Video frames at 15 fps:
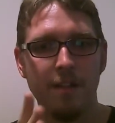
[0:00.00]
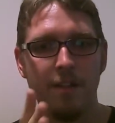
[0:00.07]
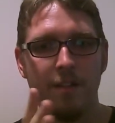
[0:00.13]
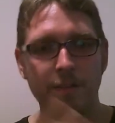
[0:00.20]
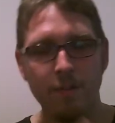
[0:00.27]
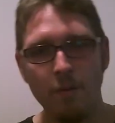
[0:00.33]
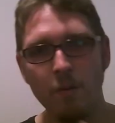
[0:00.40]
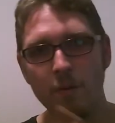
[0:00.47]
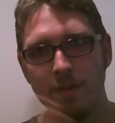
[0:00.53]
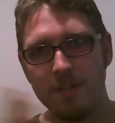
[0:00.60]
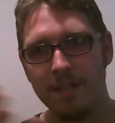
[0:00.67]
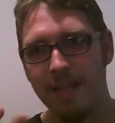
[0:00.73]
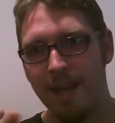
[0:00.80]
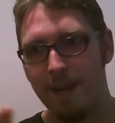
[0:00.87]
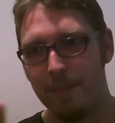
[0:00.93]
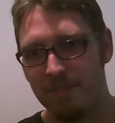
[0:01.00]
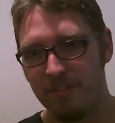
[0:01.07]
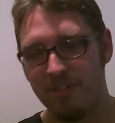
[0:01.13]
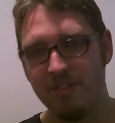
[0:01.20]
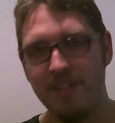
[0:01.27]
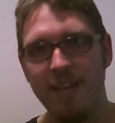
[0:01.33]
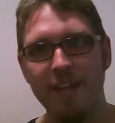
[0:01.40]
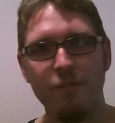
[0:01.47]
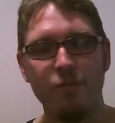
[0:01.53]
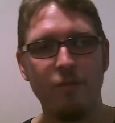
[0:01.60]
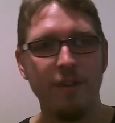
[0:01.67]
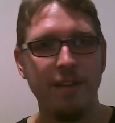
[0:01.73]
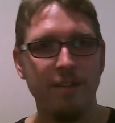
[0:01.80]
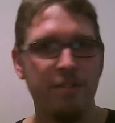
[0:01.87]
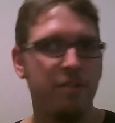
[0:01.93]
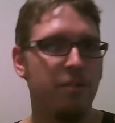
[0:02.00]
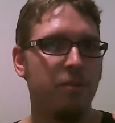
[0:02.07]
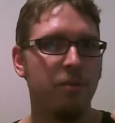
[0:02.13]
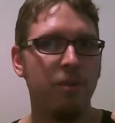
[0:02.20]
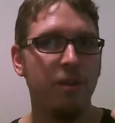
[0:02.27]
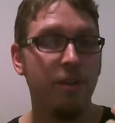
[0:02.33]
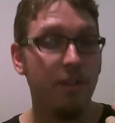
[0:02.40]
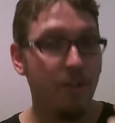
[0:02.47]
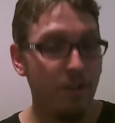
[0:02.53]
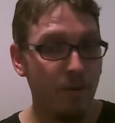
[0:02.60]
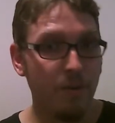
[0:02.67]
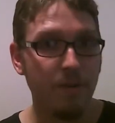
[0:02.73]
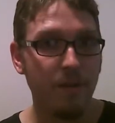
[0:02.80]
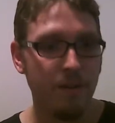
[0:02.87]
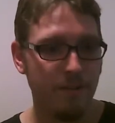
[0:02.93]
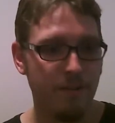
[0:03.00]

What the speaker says: thought comes secondary to you.